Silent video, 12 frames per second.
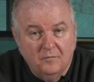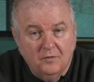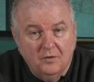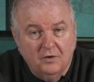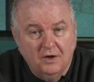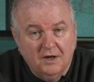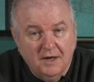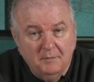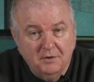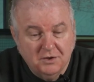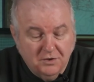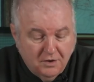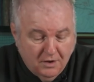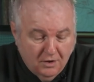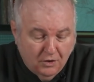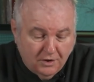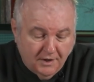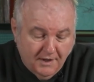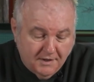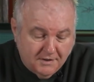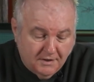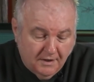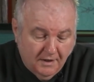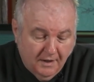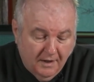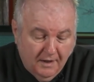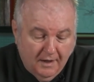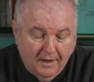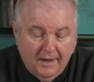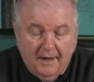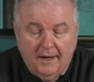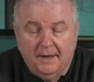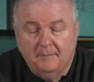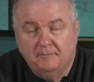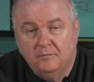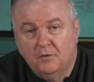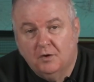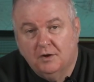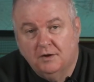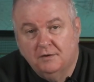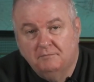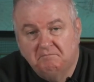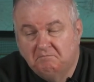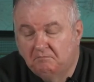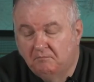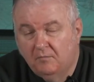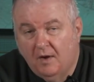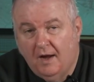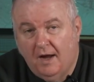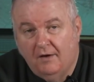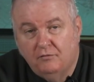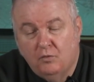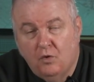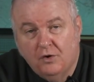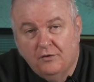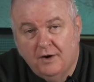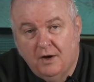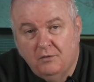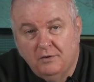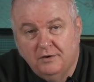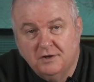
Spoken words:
You can come and look at it. You can have a walk around.